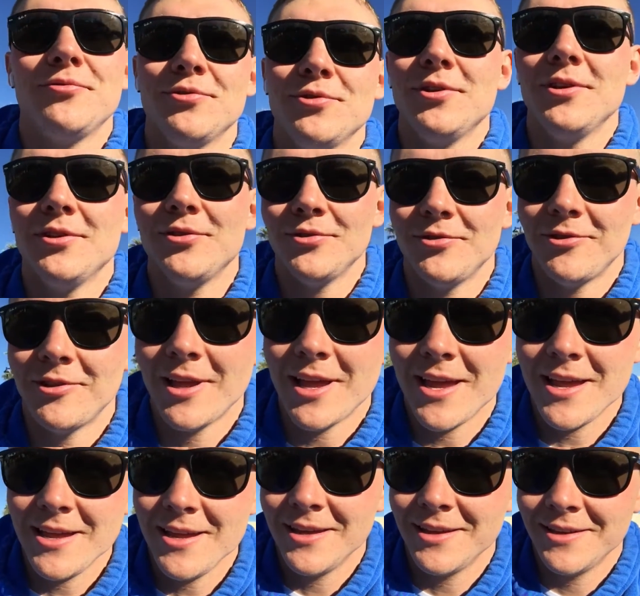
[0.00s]
for it to
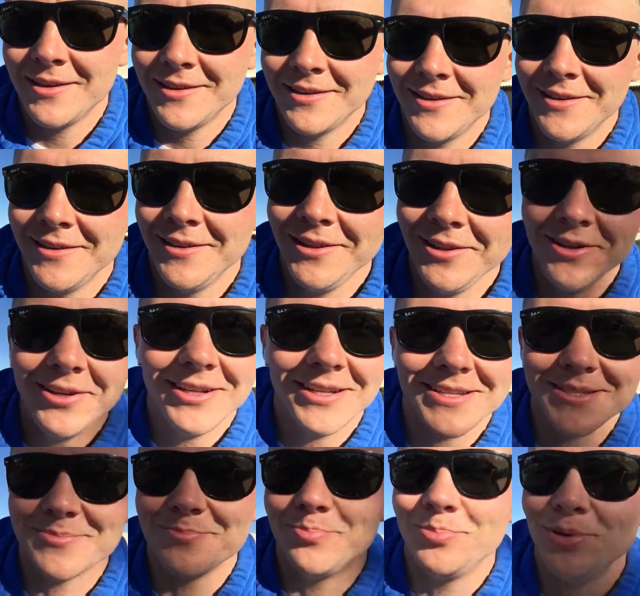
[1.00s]
stay. Look at
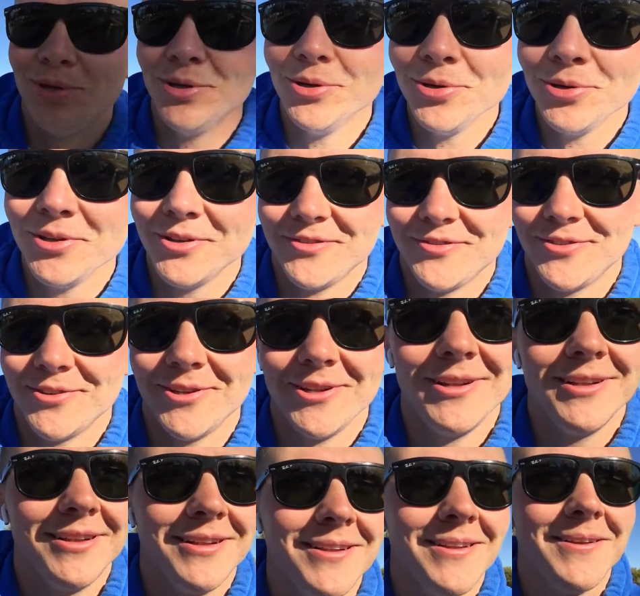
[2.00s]
this, beautiful.